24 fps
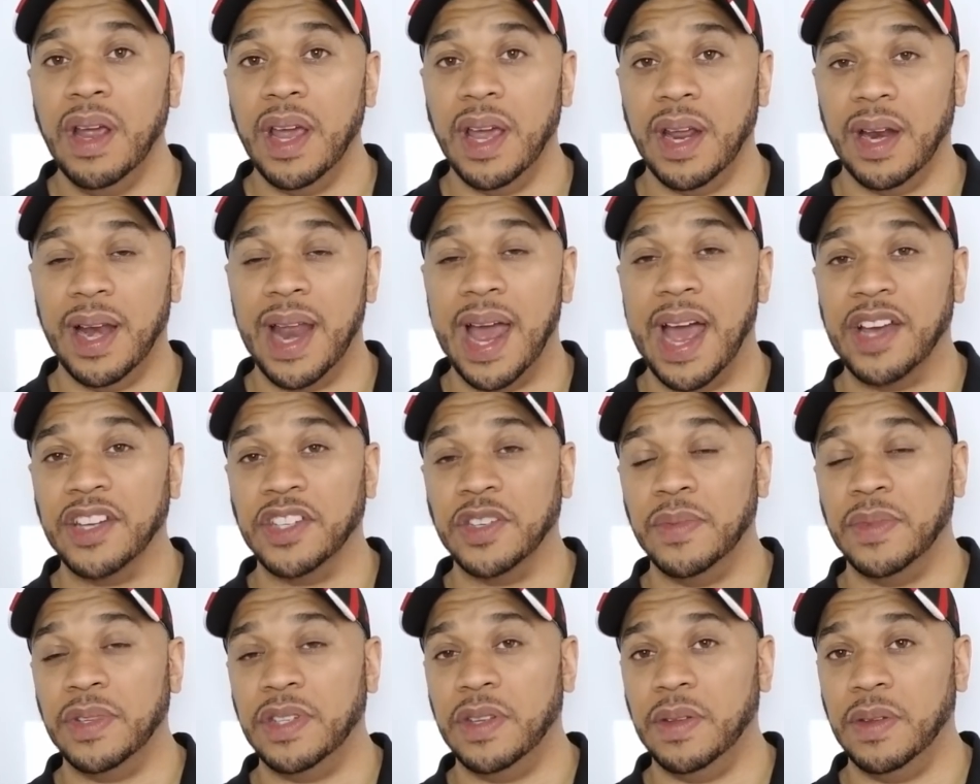It allows
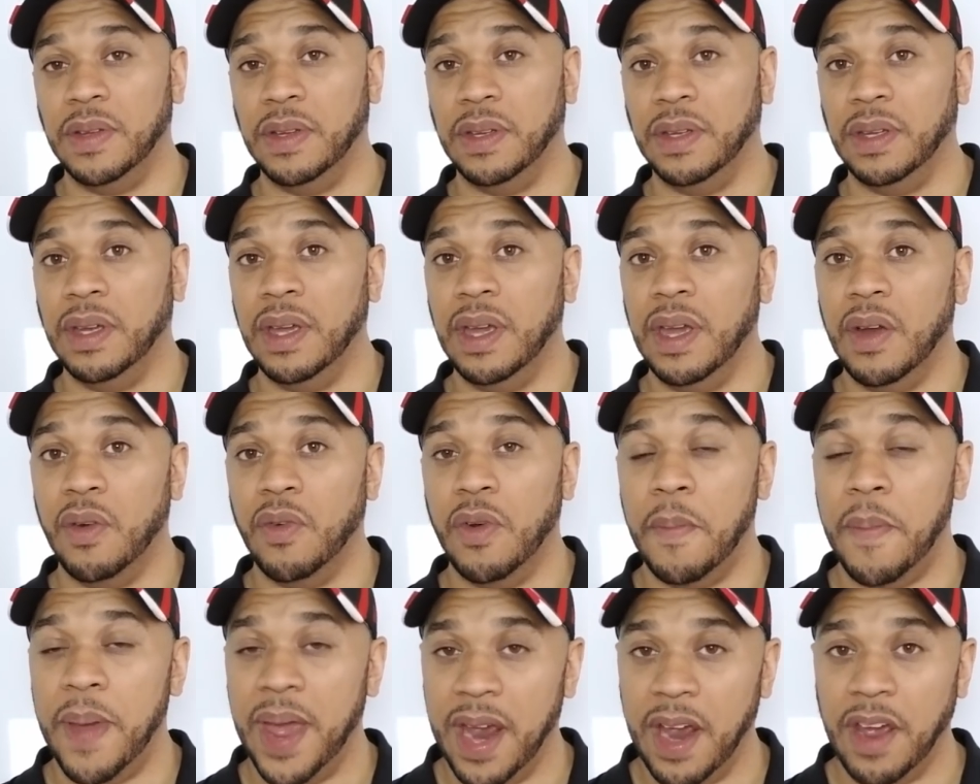them to
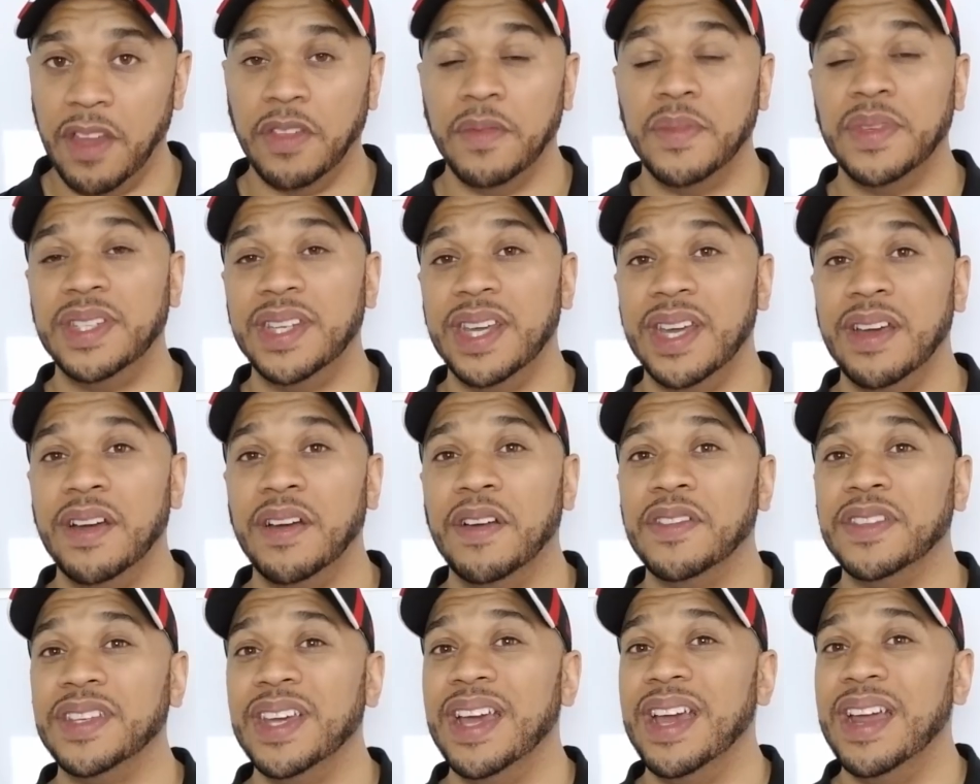repair
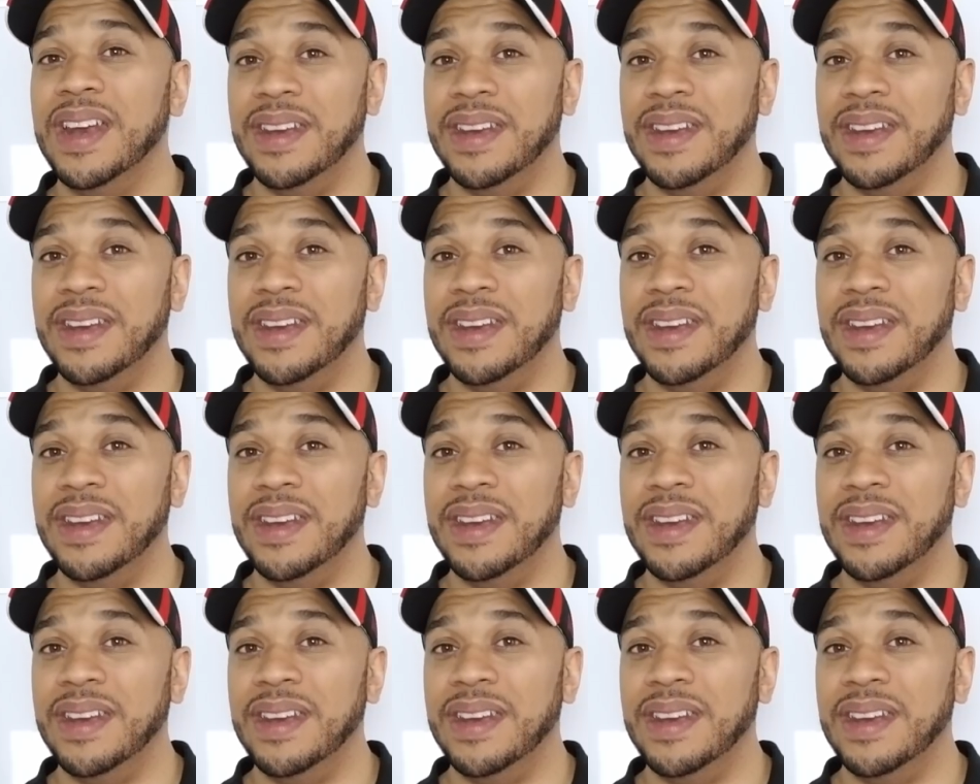themselves.